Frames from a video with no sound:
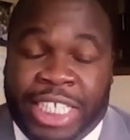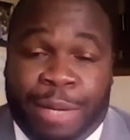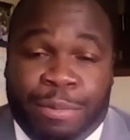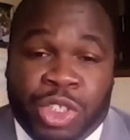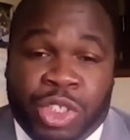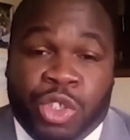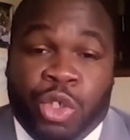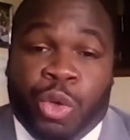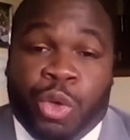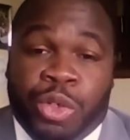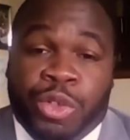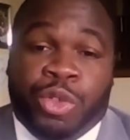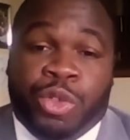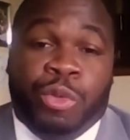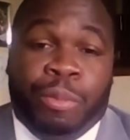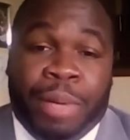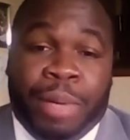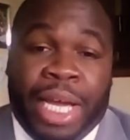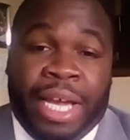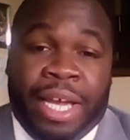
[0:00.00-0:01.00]
I was going through
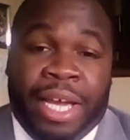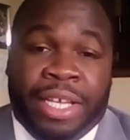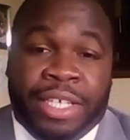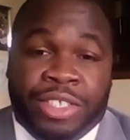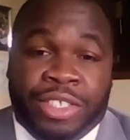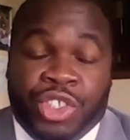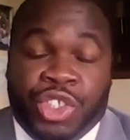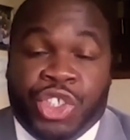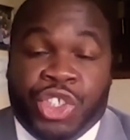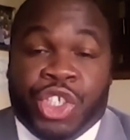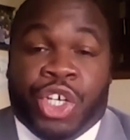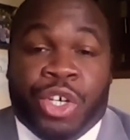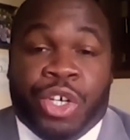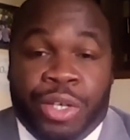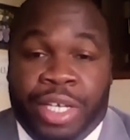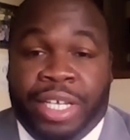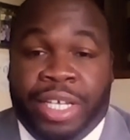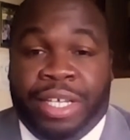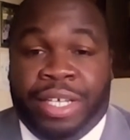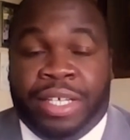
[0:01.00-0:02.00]
my
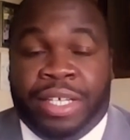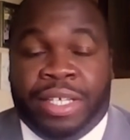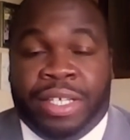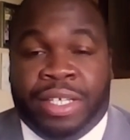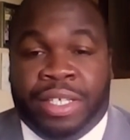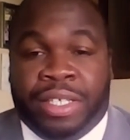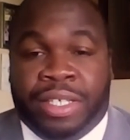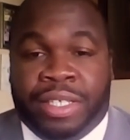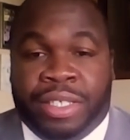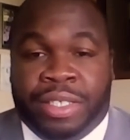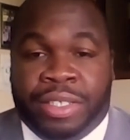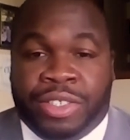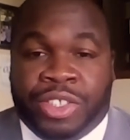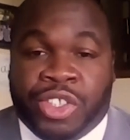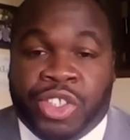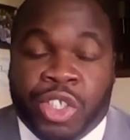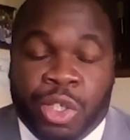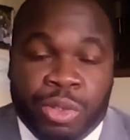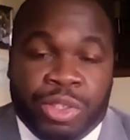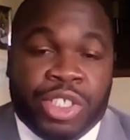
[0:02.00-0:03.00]
journey,
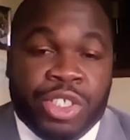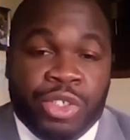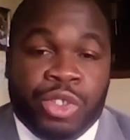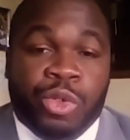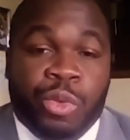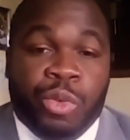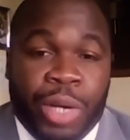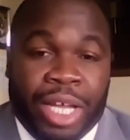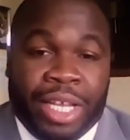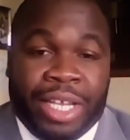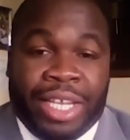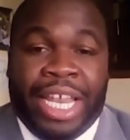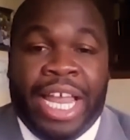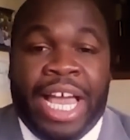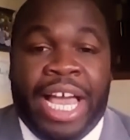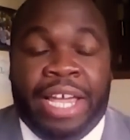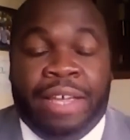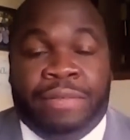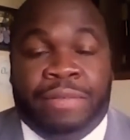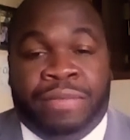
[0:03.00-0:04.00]
searching throughout
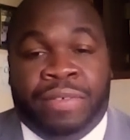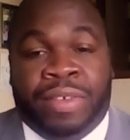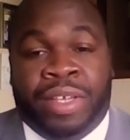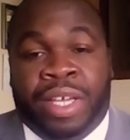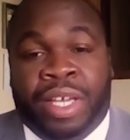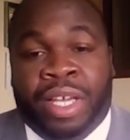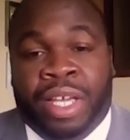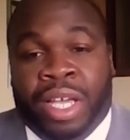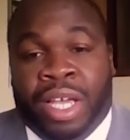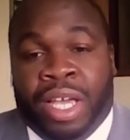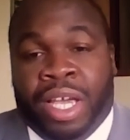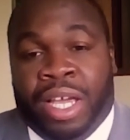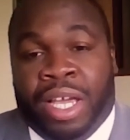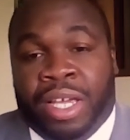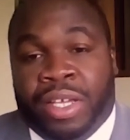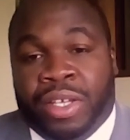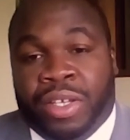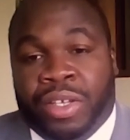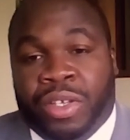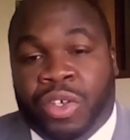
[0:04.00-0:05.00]
life,
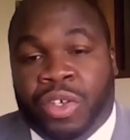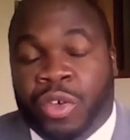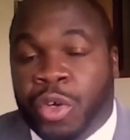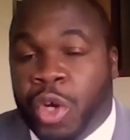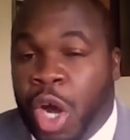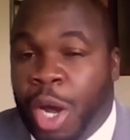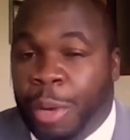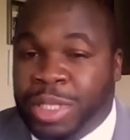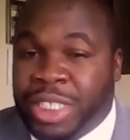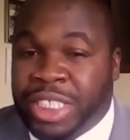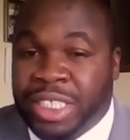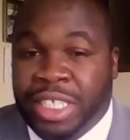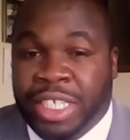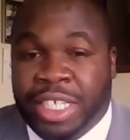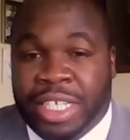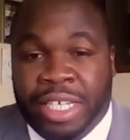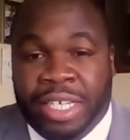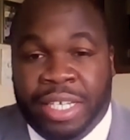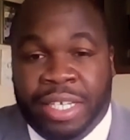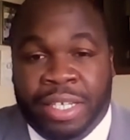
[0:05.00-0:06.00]
you know, I was
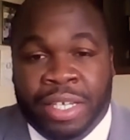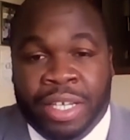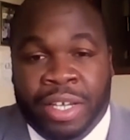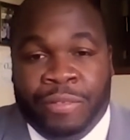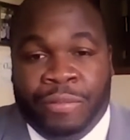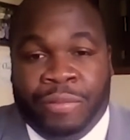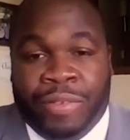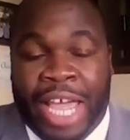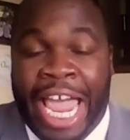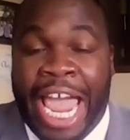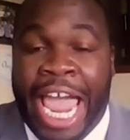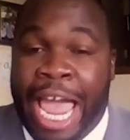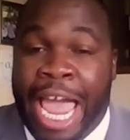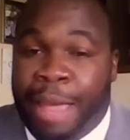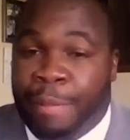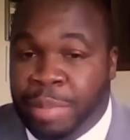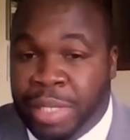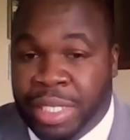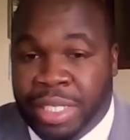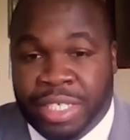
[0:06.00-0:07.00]
looking for
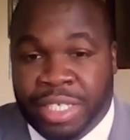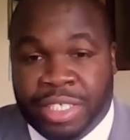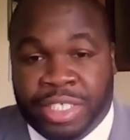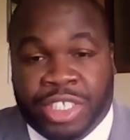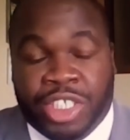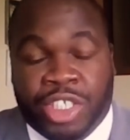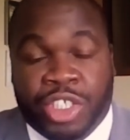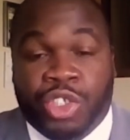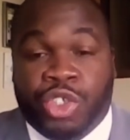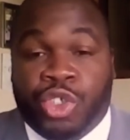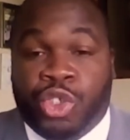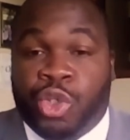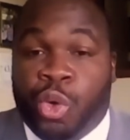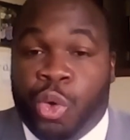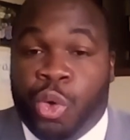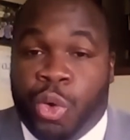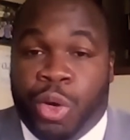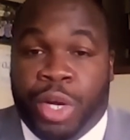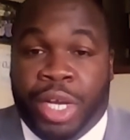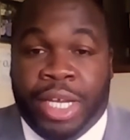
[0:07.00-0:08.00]
happiness and
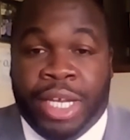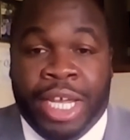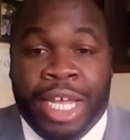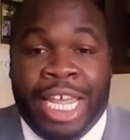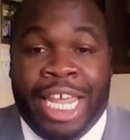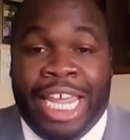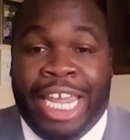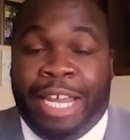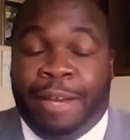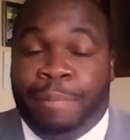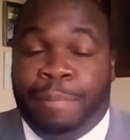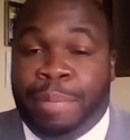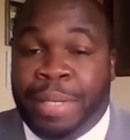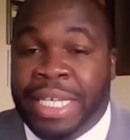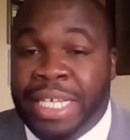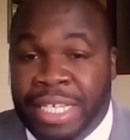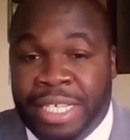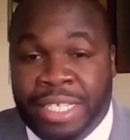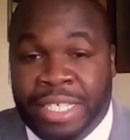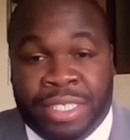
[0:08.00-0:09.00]
joy and
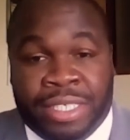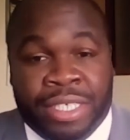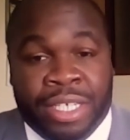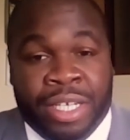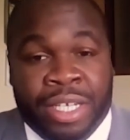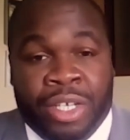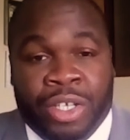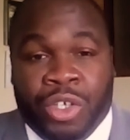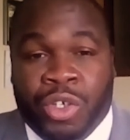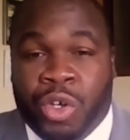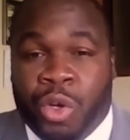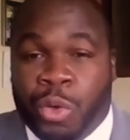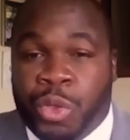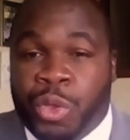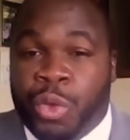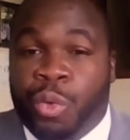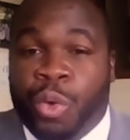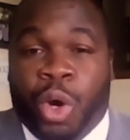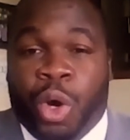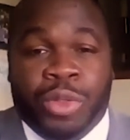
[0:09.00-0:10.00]
peace, you know, through
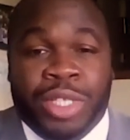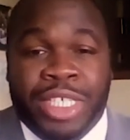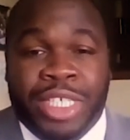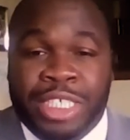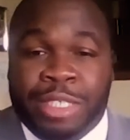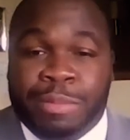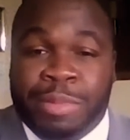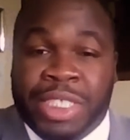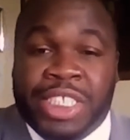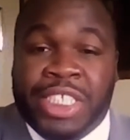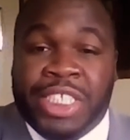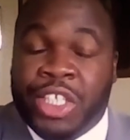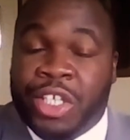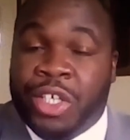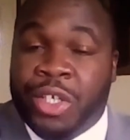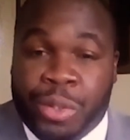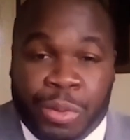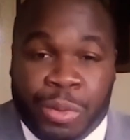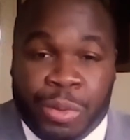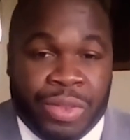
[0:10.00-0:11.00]
all these
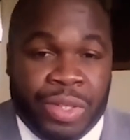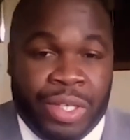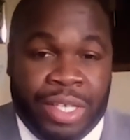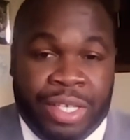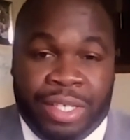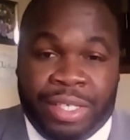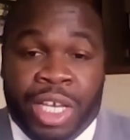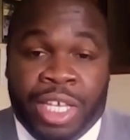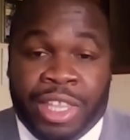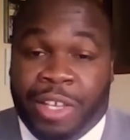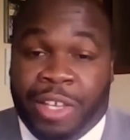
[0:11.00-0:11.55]
material things.